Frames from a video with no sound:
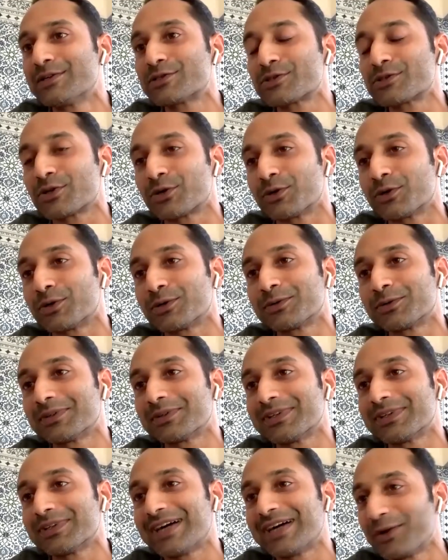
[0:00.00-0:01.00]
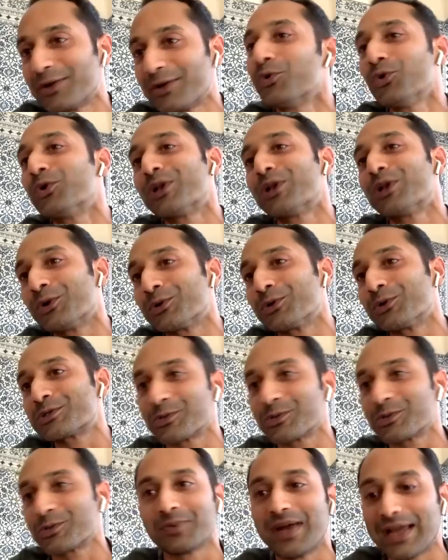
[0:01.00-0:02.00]
So I don't do it alone.
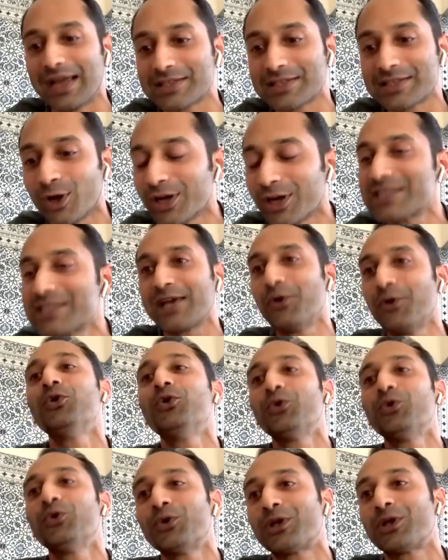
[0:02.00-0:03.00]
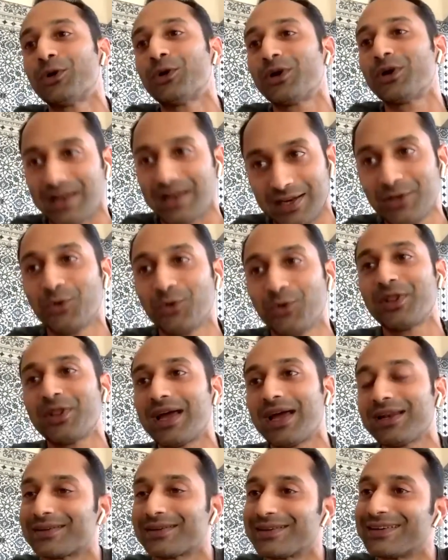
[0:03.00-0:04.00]
So as long as I don't do it alone, I know
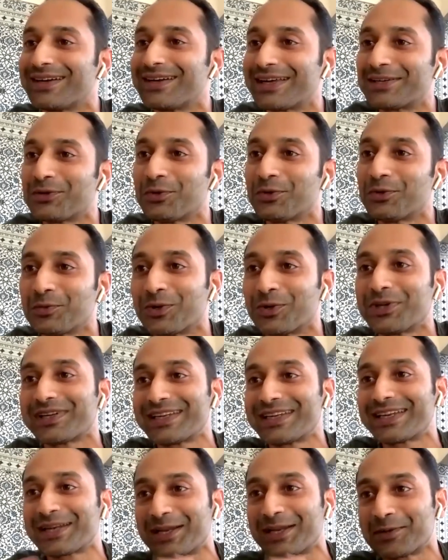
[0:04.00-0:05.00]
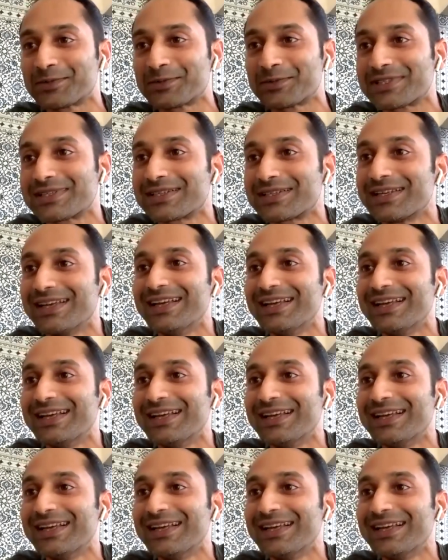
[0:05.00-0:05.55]
that I don't want to make claims.